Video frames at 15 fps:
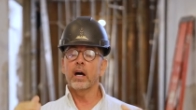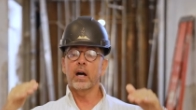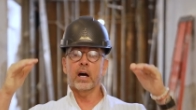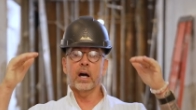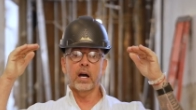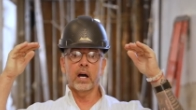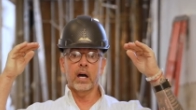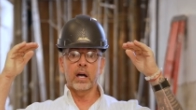
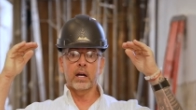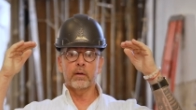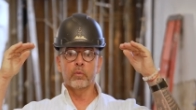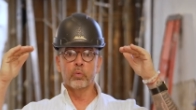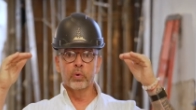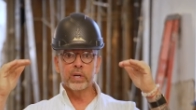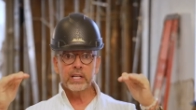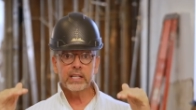uh,
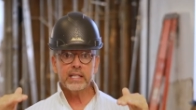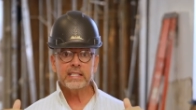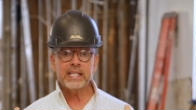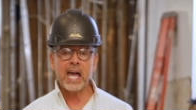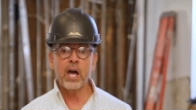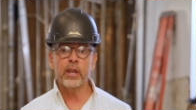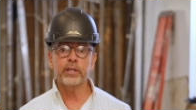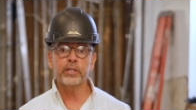really
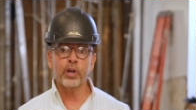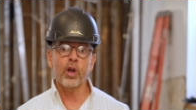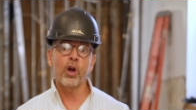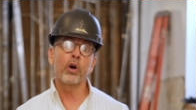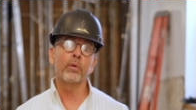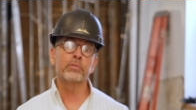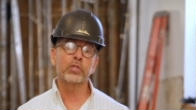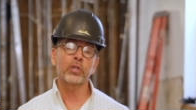down in your
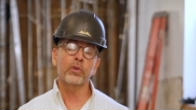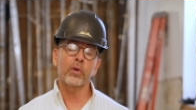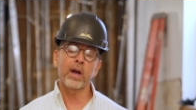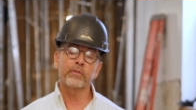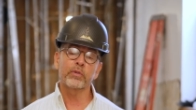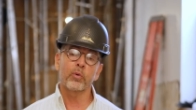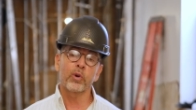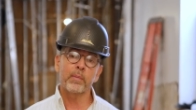home so you don't
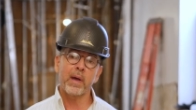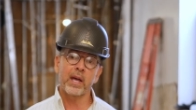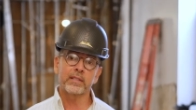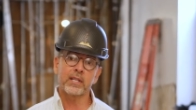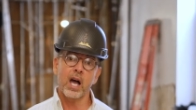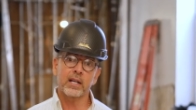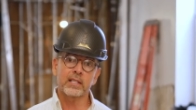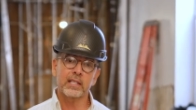have to worry about
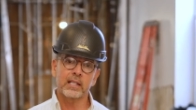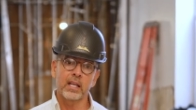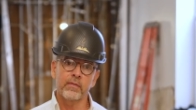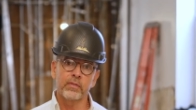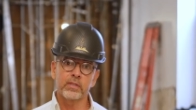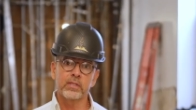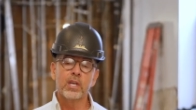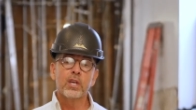toxic
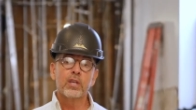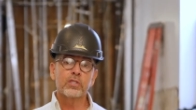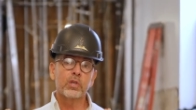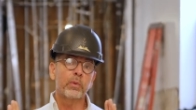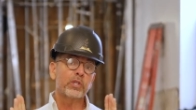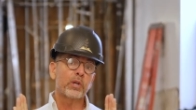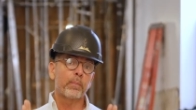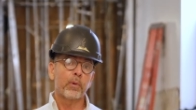levels. So
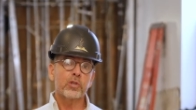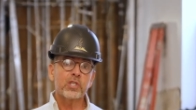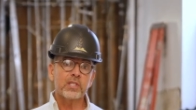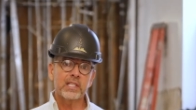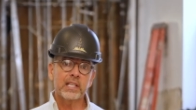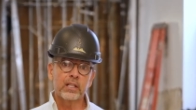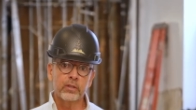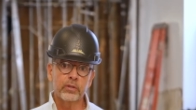when you're
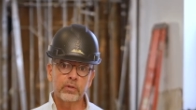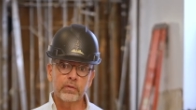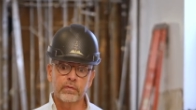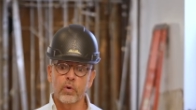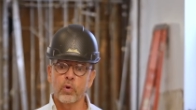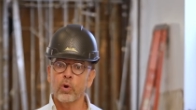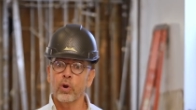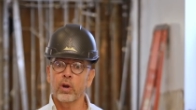purchasing glue
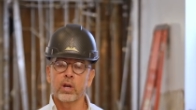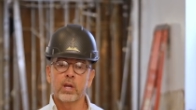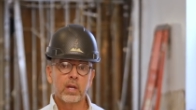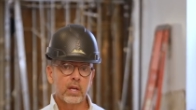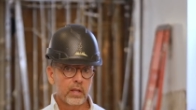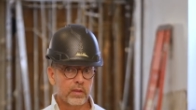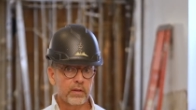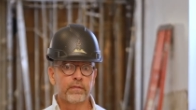for
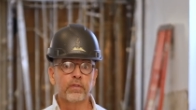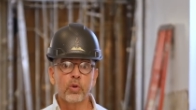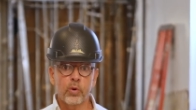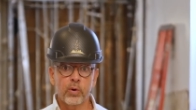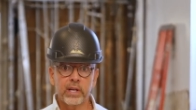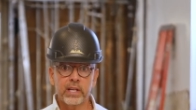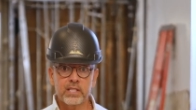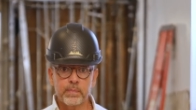the
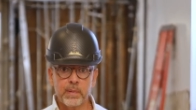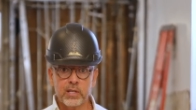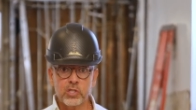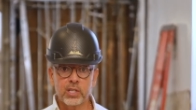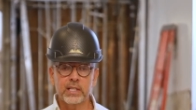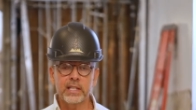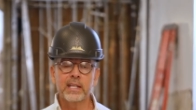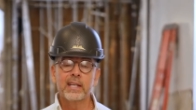flooring
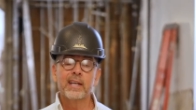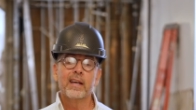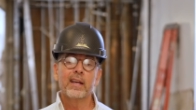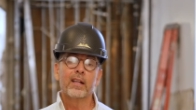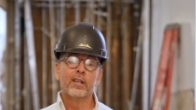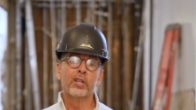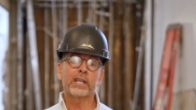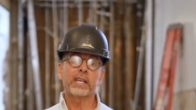especially,
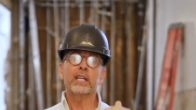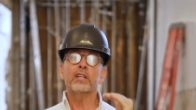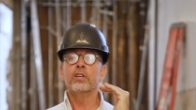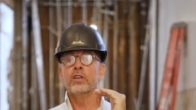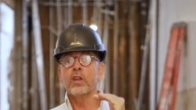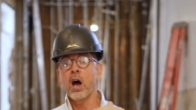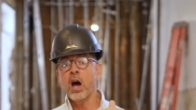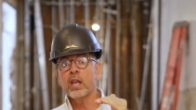Look at
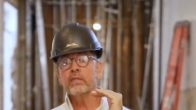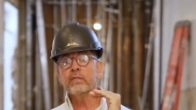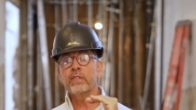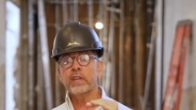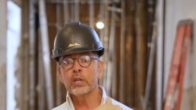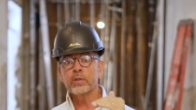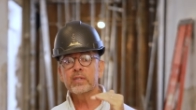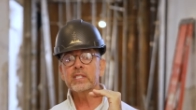
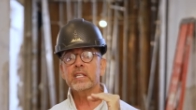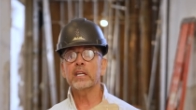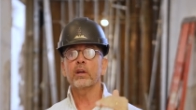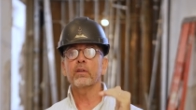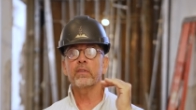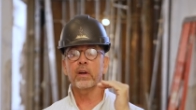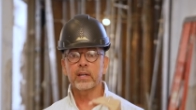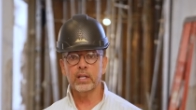non-VOC
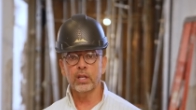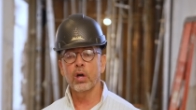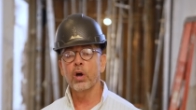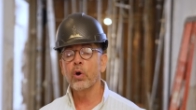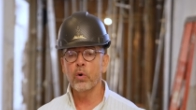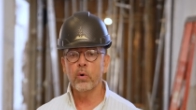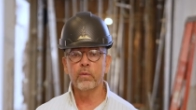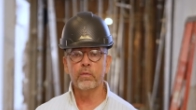or very
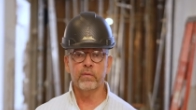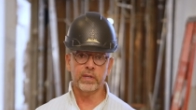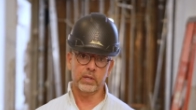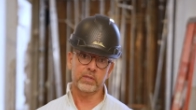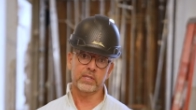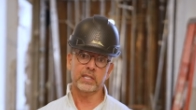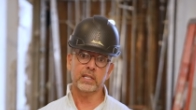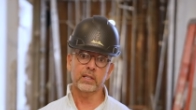low
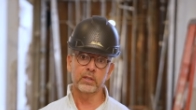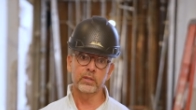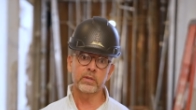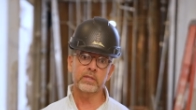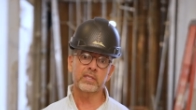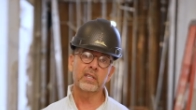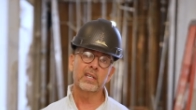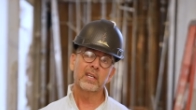VOC
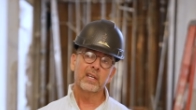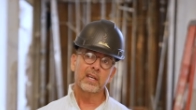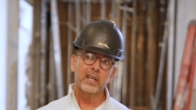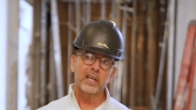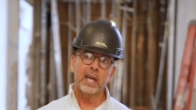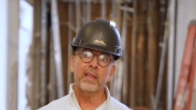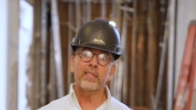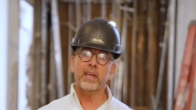glues,
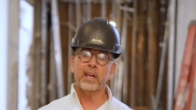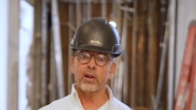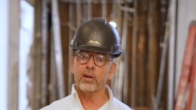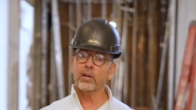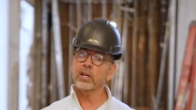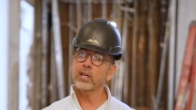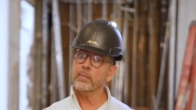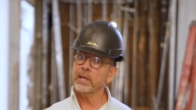and they're
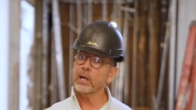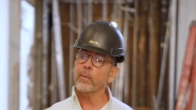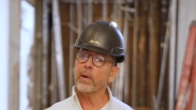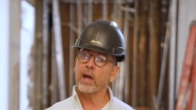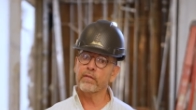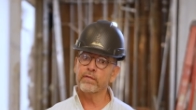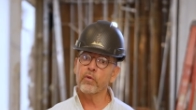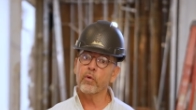gonna be
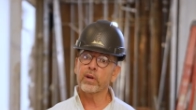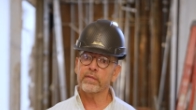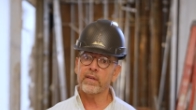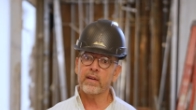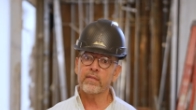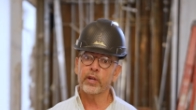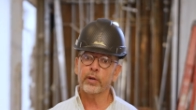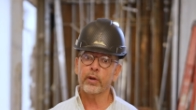around four to
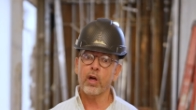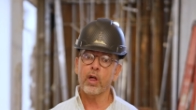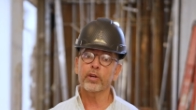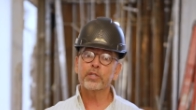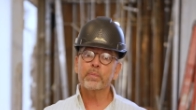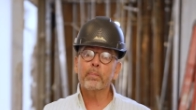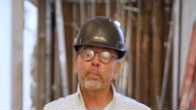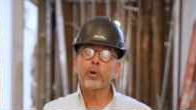
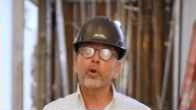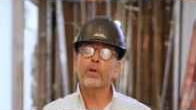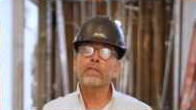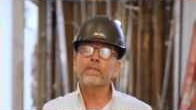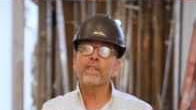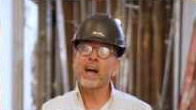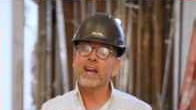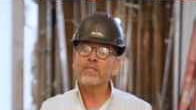$500 per
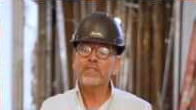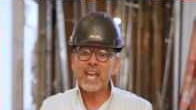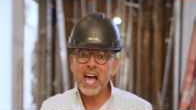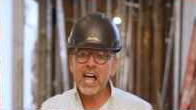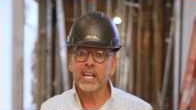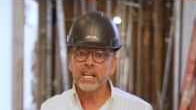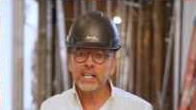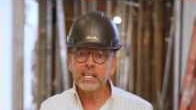five gallon.